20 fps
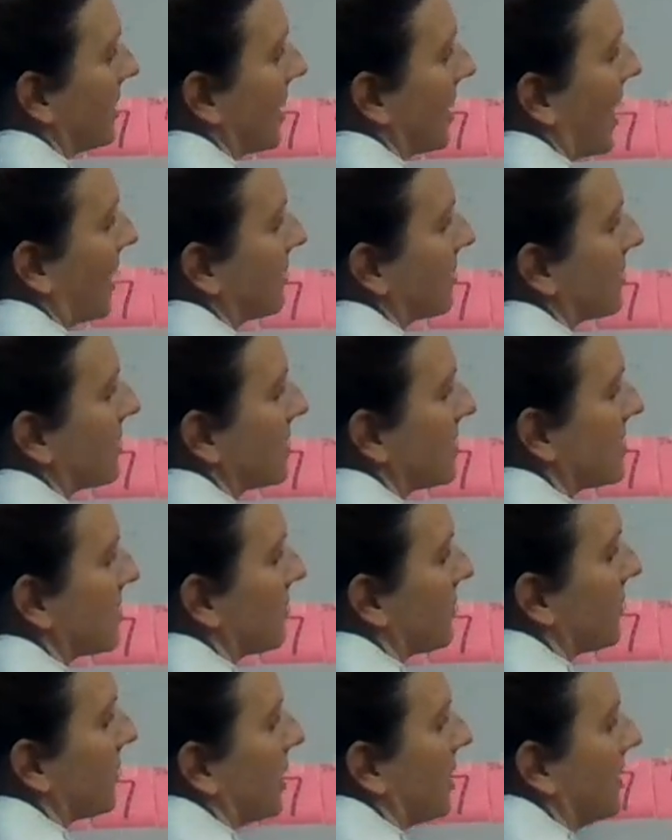to add
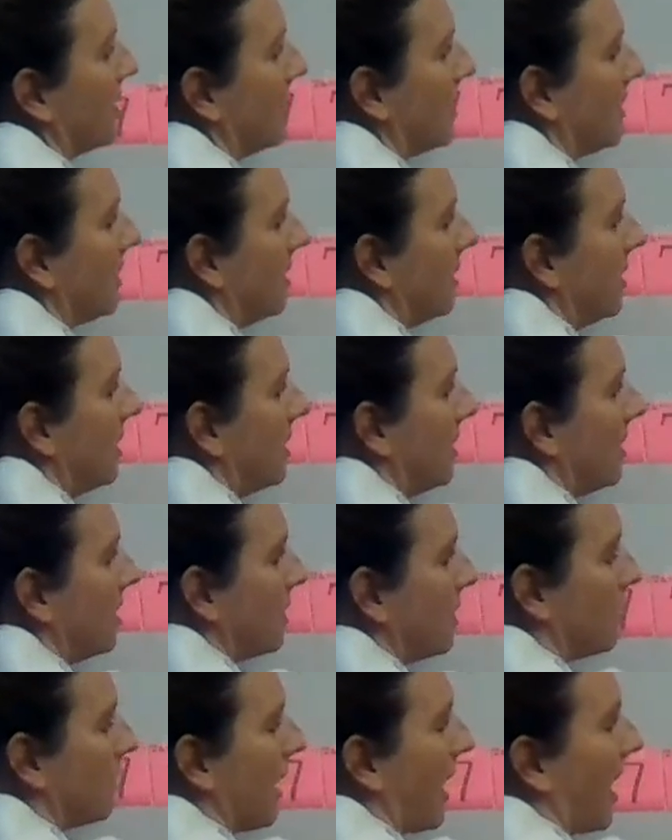Christopher,
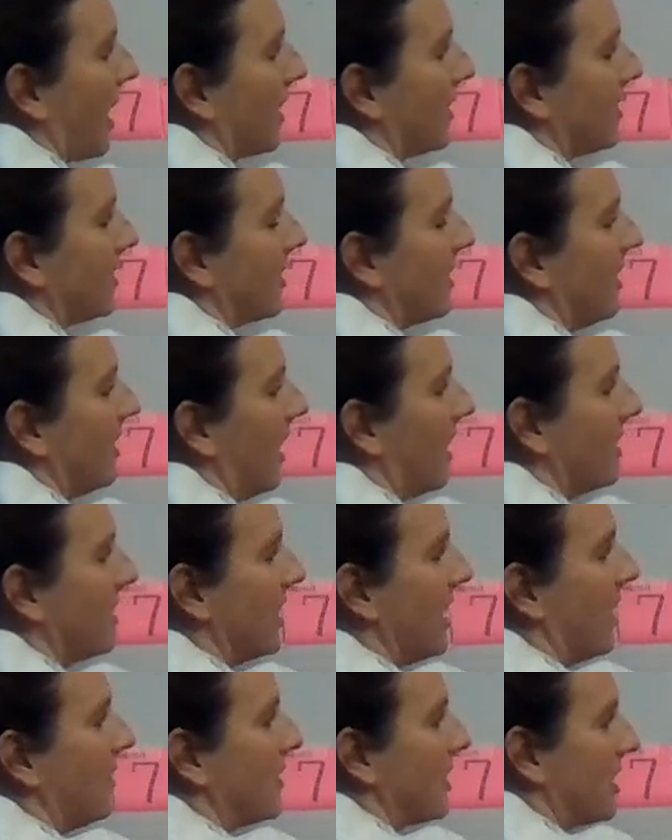who has
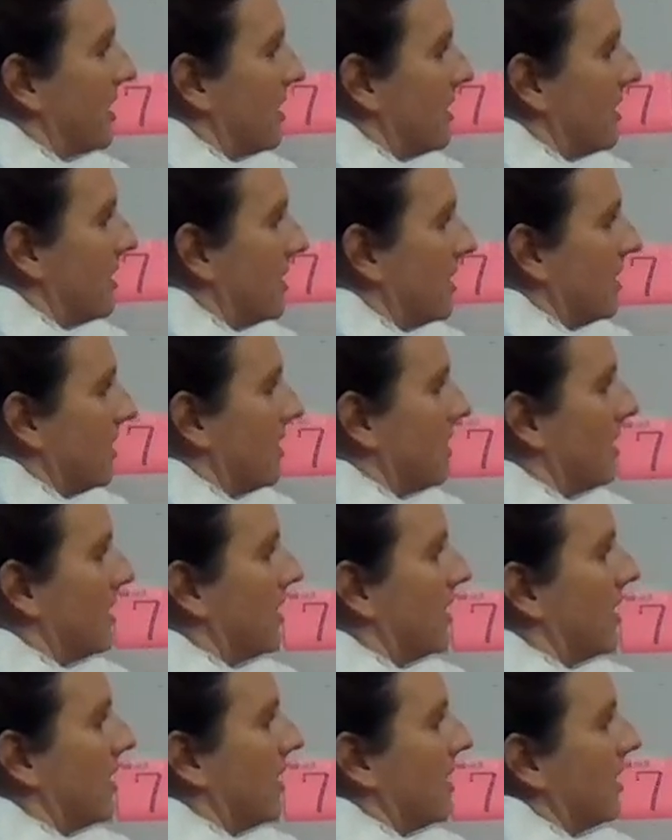11
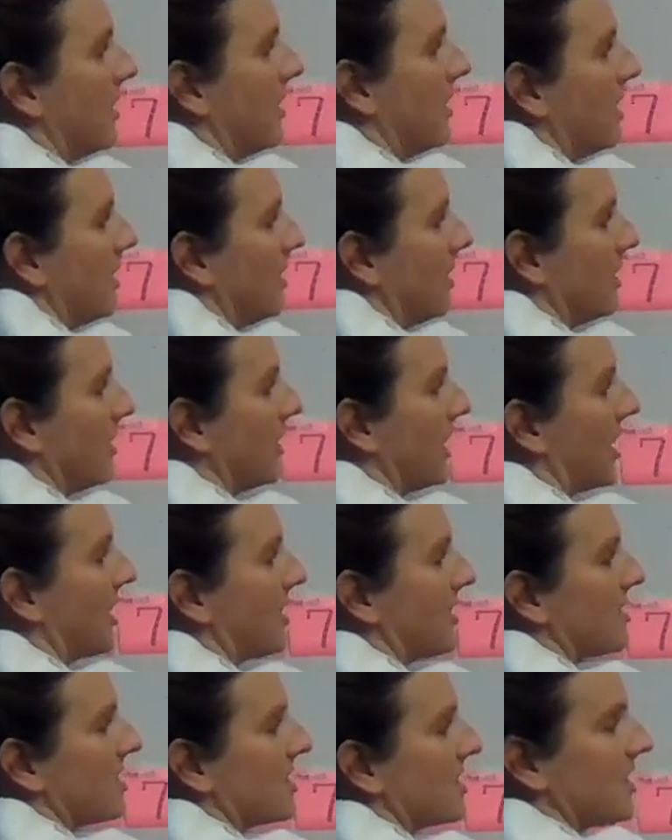
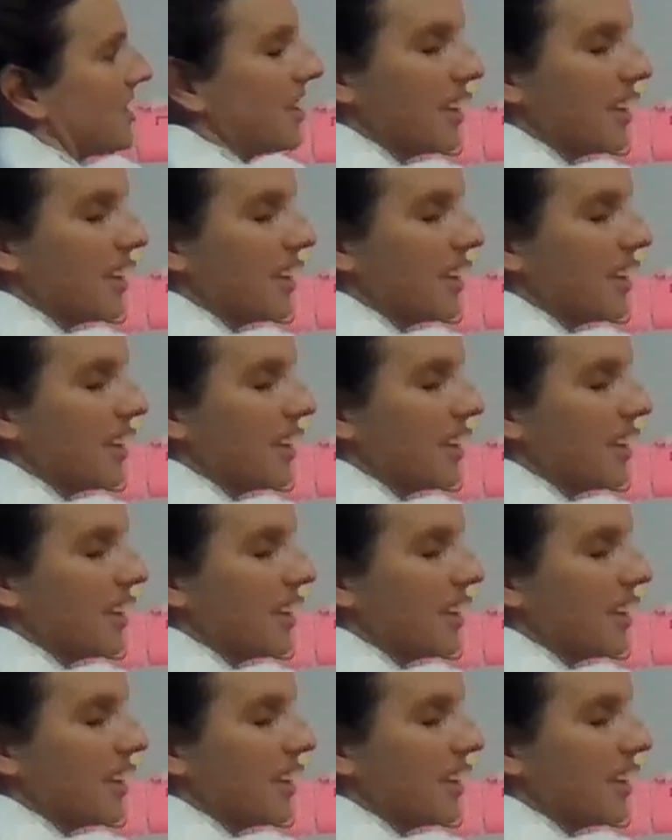letters in